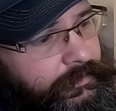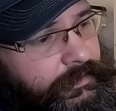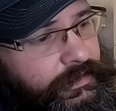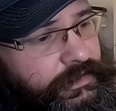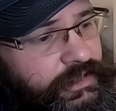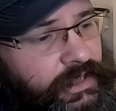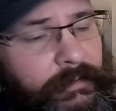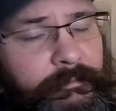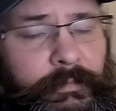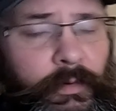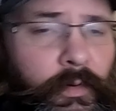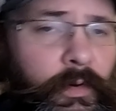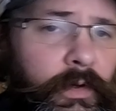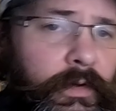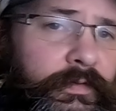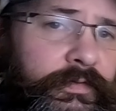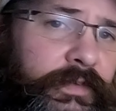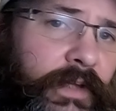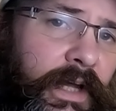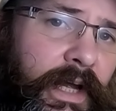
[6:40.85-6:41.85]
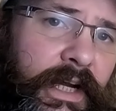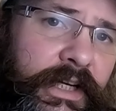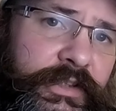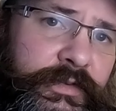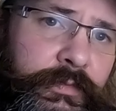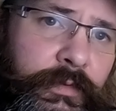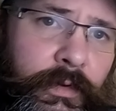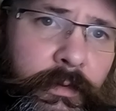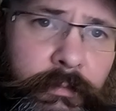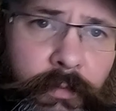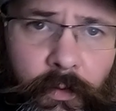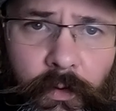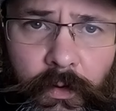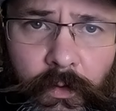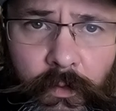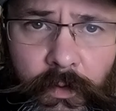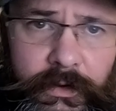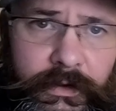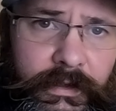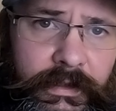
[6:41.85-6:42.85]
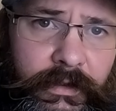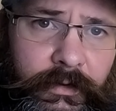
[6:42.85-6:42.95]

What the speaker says: The JetBoil Flash will boil 1